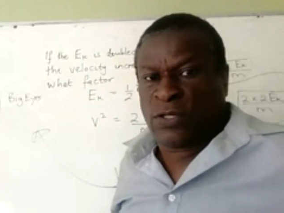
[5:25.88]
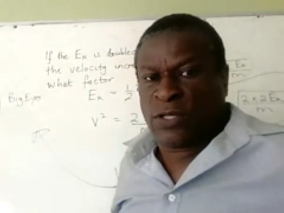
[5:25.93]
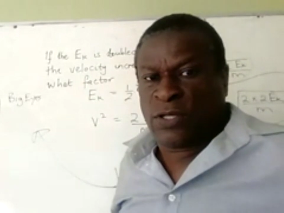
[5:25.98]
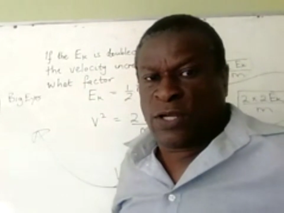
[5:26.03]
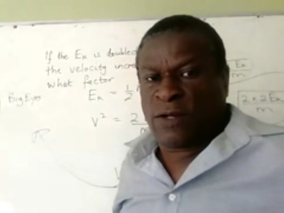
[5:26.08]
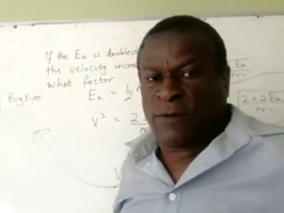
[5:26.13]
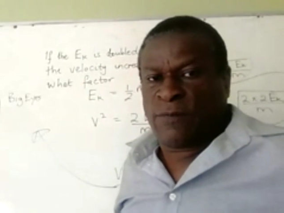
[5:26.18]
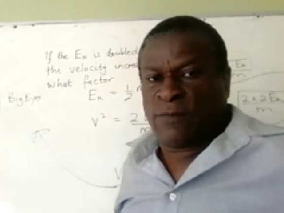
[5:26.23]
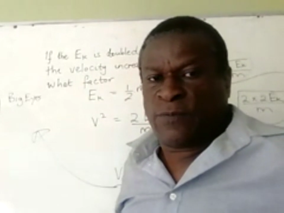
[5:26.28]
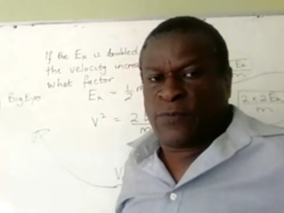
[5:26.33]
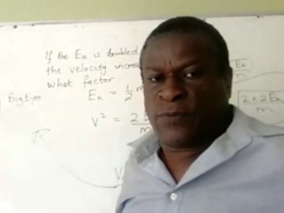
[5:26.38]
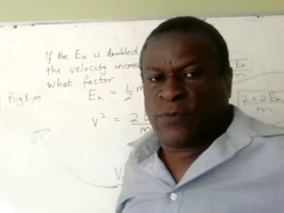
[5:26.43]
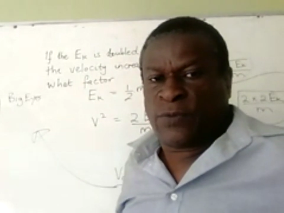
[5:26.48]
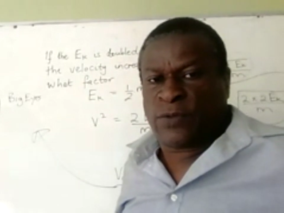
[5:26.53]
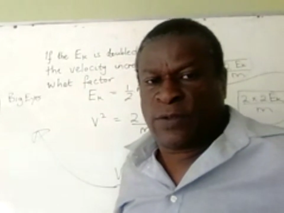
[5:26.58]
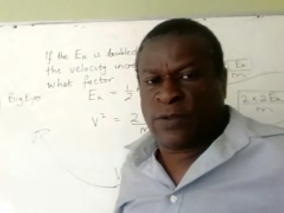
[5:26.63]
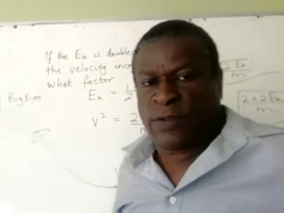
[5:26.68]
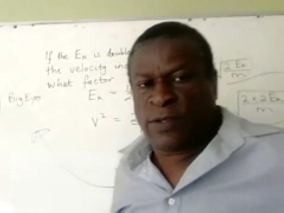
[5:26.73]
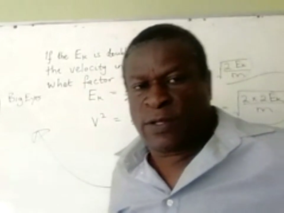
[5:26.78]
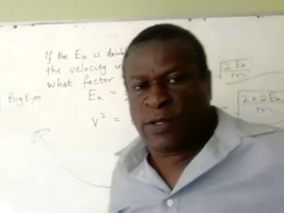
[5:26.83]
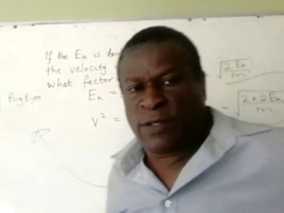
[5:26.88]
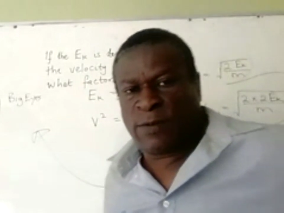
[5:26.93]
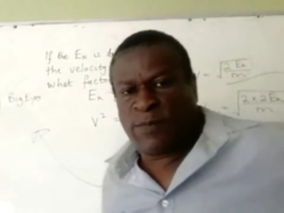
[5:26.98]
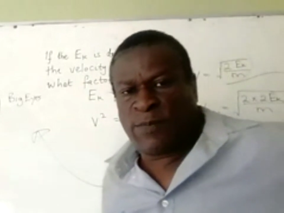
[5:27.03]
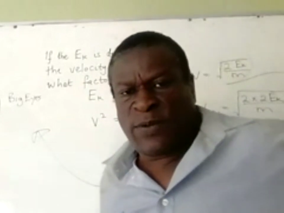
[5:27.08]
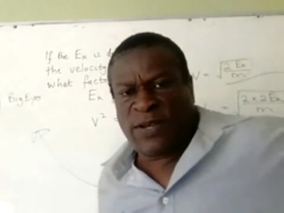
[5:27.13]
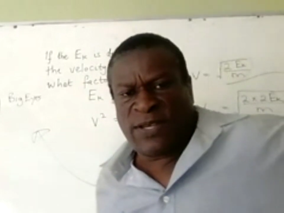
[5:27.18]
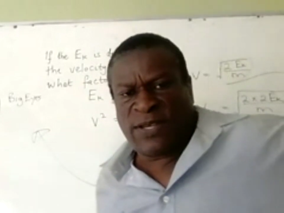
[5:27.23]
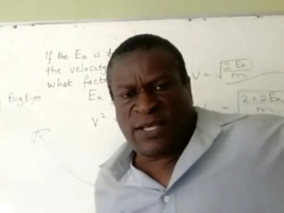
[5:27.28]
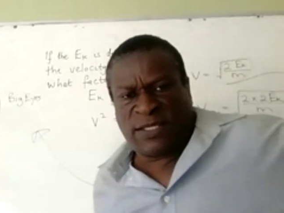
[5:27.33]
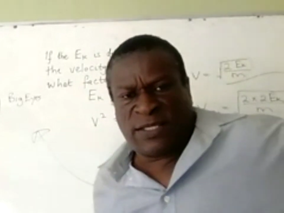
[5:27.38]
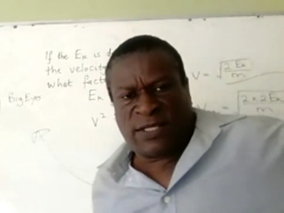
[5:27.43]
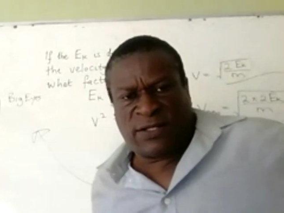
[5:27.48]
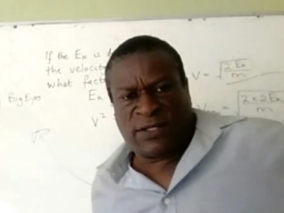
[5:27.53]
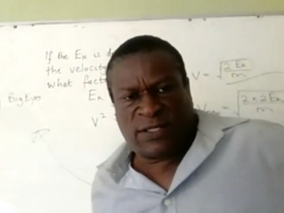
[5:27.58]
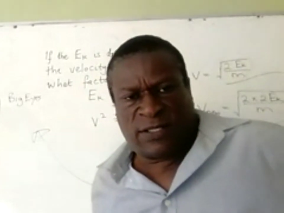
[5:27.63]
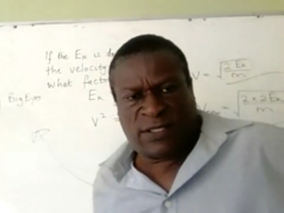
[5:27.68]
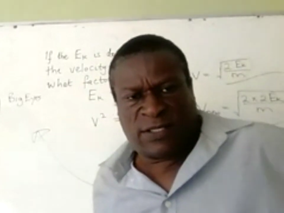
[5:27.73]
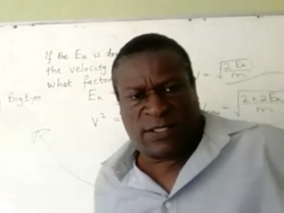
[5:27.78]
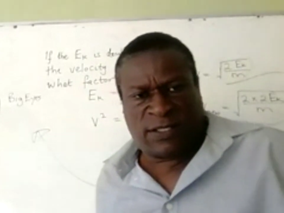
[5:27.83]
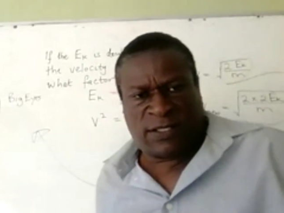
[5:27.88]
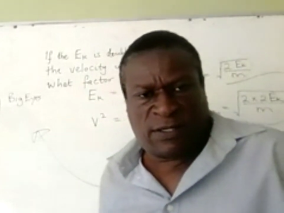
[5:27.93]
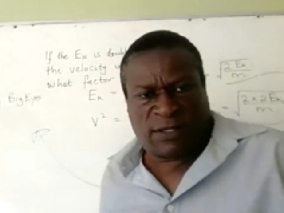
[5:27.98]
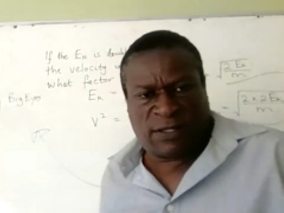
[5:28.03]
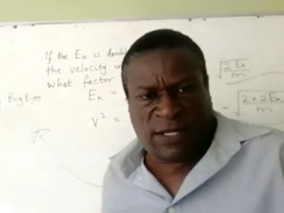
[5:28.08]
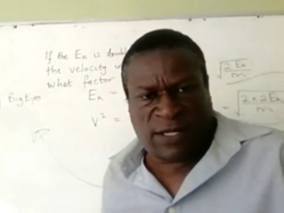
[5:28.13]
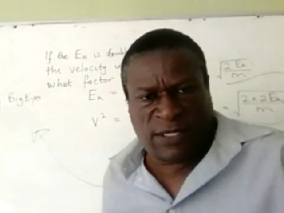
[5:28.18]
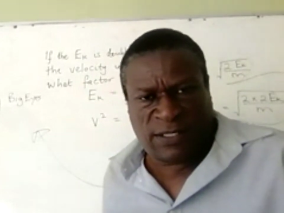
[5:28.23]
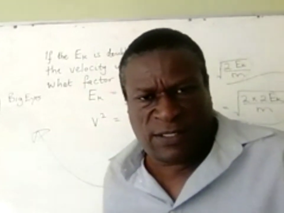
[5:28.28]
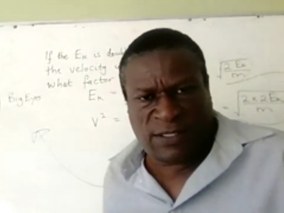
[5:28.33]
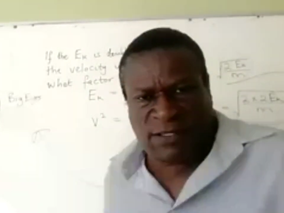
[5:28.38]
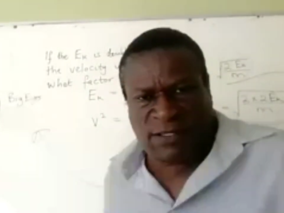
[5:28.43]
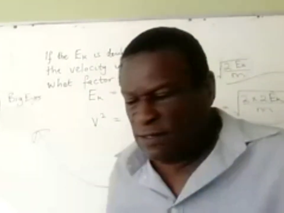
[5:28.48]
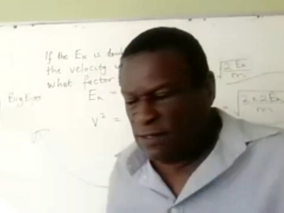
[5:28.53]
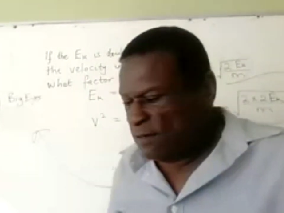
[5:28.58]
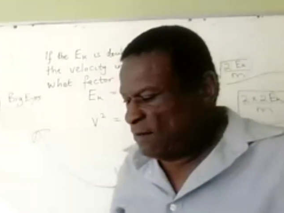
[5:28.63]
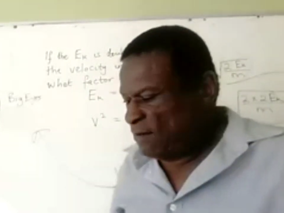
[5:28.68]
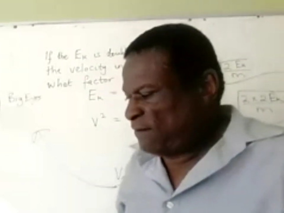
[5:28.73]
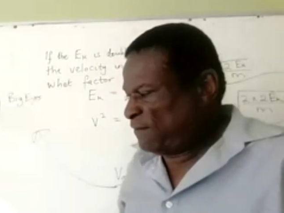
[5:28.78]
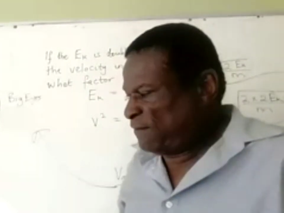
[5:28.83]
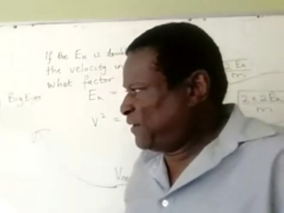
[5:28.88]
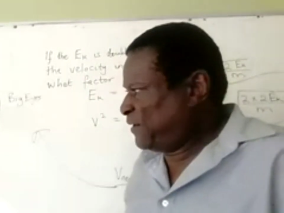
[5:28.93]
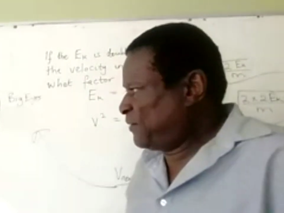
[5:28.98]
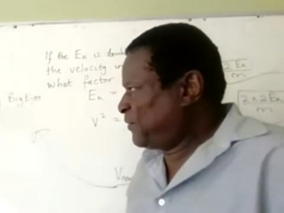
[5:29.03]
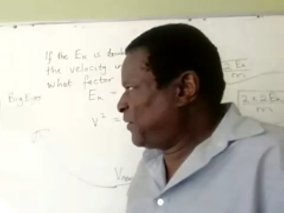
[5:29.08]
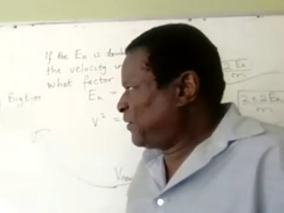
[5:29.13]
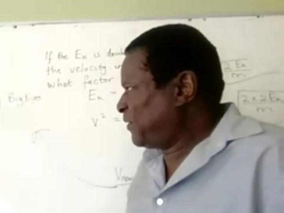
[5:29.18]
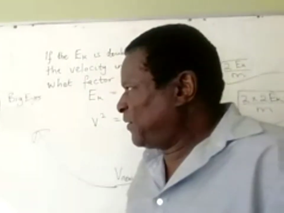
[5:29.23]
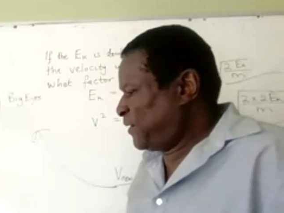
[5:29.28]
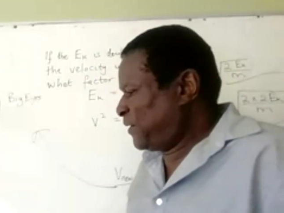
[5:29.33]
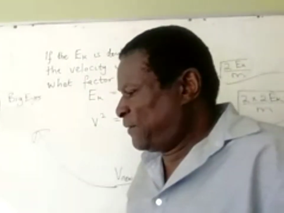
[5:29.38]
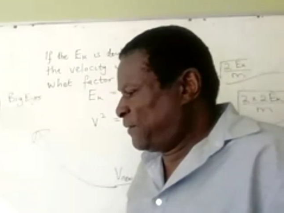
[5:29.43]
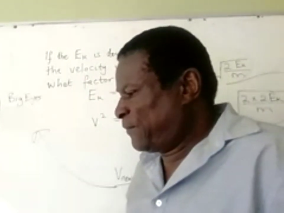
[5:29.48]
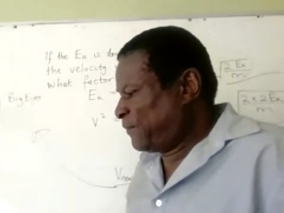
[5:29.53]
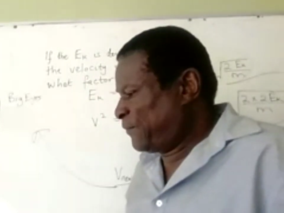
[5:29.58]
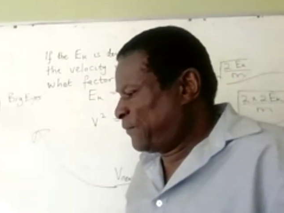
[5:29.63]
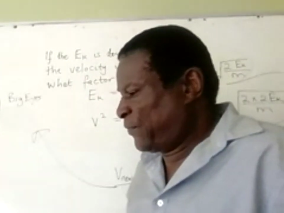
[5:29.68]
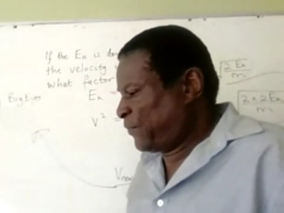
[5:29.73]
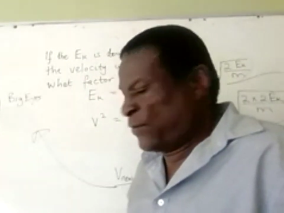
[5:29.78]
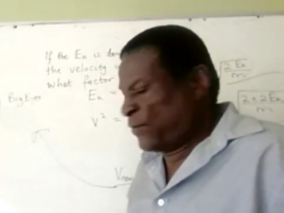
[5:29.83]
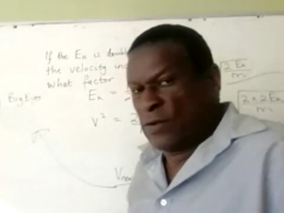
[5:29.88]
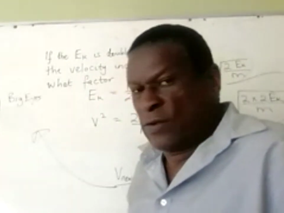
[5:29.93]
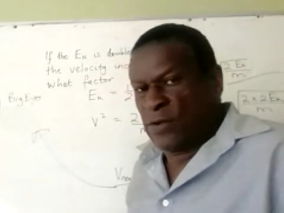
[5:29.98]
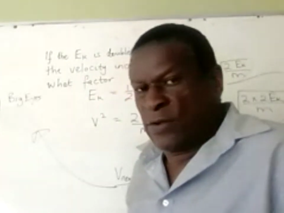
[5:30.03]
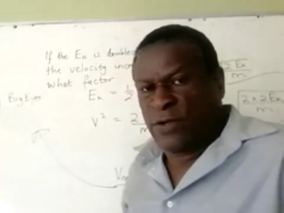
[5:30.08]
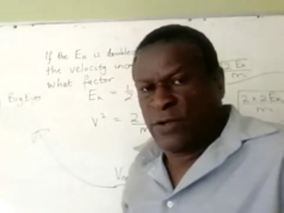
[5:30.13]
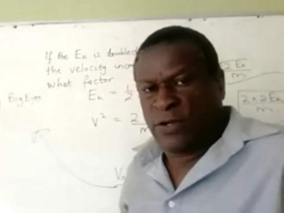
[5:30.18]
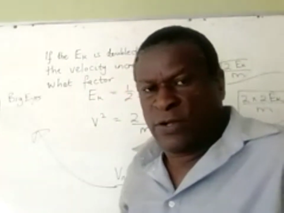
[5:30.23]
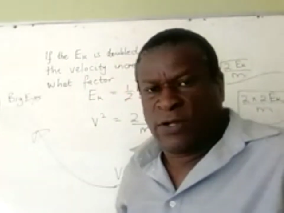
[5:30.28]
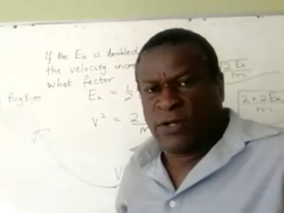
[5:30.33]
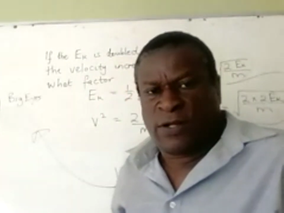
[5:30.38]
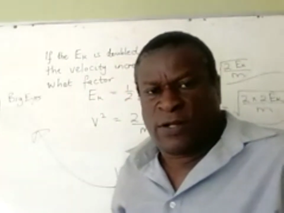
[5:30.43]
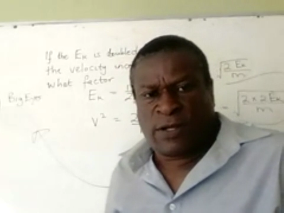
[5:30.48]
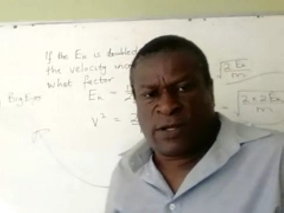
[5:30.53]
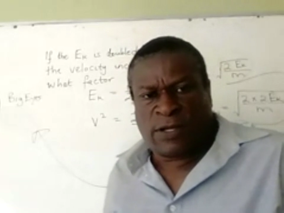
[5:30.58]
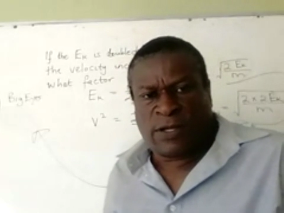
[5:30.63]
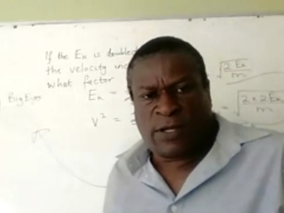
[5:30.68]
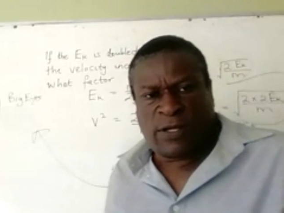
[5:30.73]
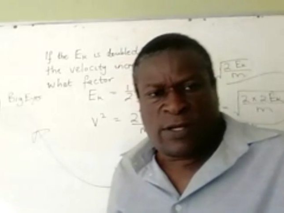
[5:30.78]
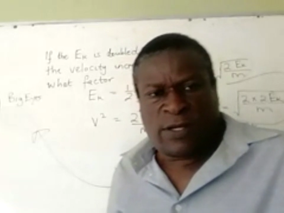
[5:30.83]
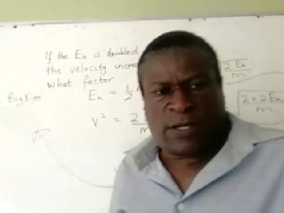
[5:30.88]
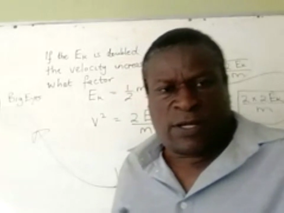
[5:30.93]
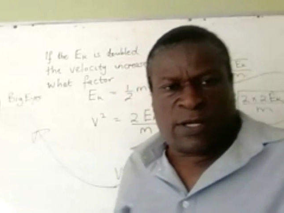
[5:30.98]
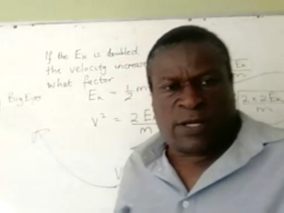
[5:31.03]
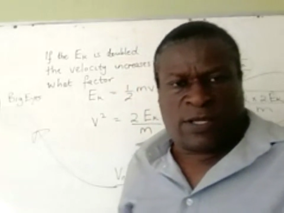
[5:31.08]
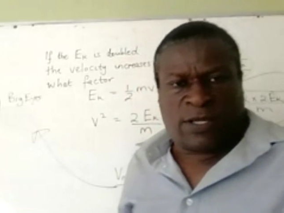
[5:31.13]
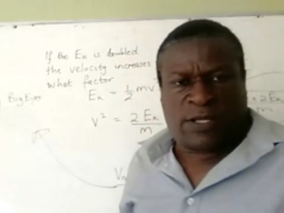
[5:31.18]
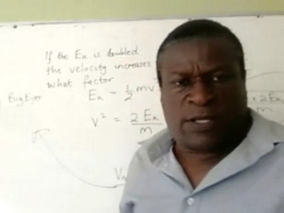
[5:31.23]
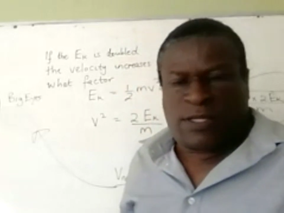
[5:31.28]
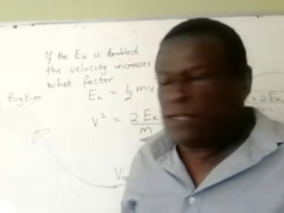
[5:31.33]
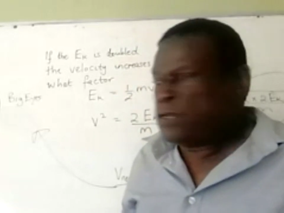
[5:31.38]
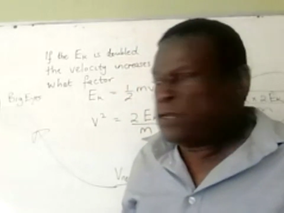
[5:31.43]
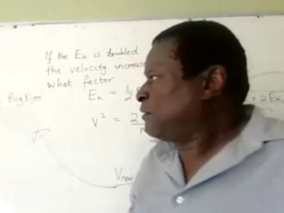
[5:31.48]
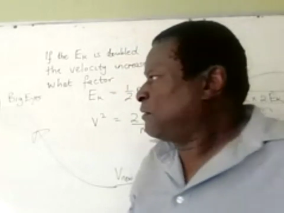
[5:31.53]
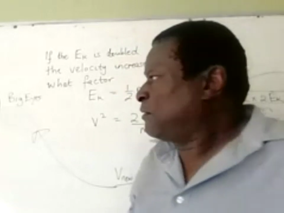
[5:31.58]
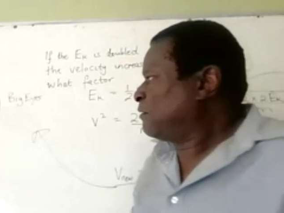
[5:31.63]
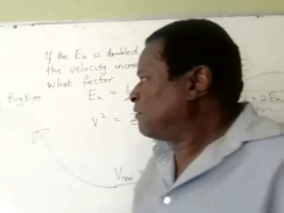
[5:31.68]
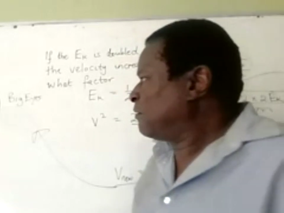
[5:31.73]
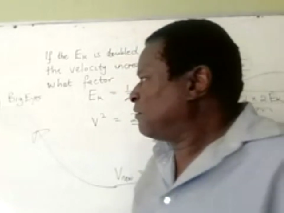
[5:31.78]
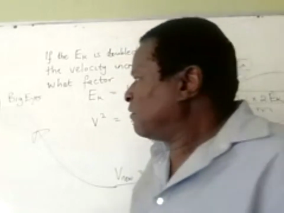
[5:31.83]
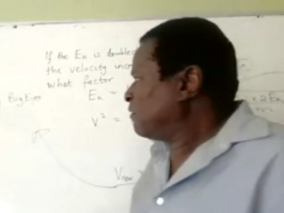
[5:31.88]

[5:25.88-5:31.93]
Yeah, the pen doesn't write very well. Yeah? Can I?